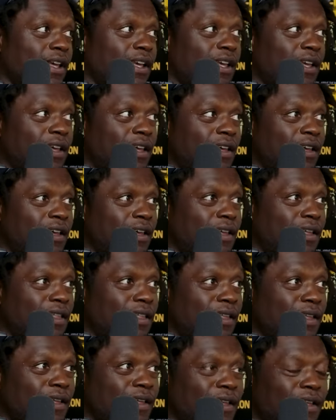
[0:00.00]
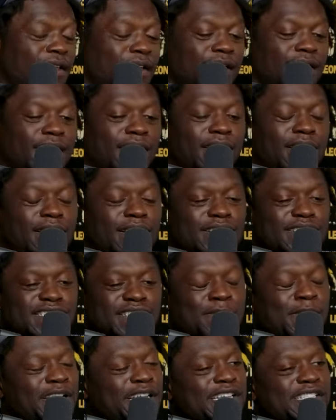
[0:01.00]
and
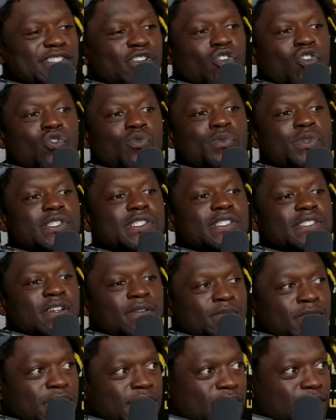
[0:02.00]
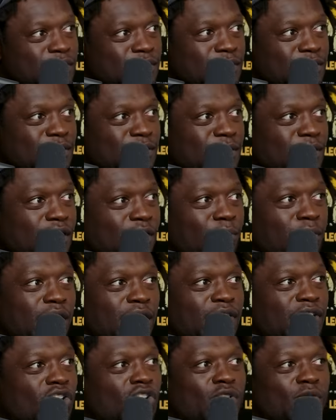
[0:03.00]
somebody had told me something
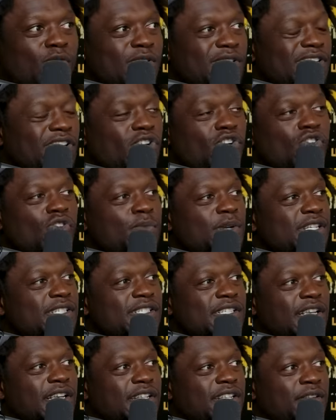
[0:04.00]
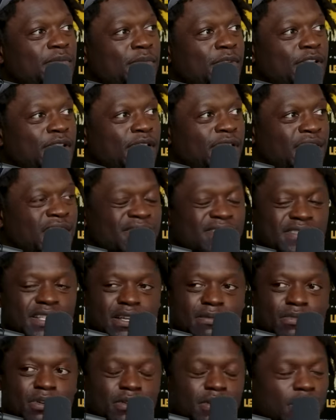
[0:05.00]
about what Kobe had said in the media. And I was
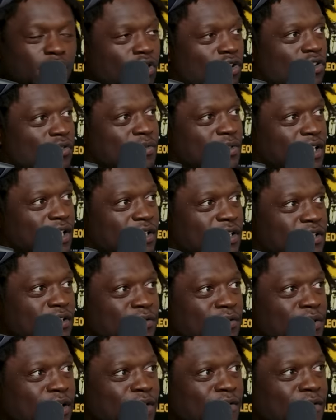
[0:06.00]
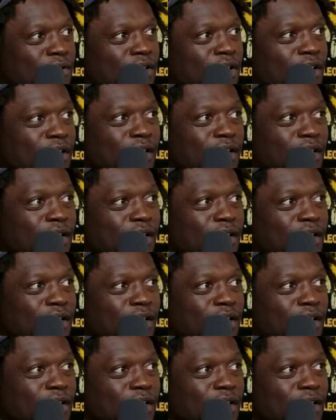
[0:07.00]
like, bro, Kobe say this or whatever.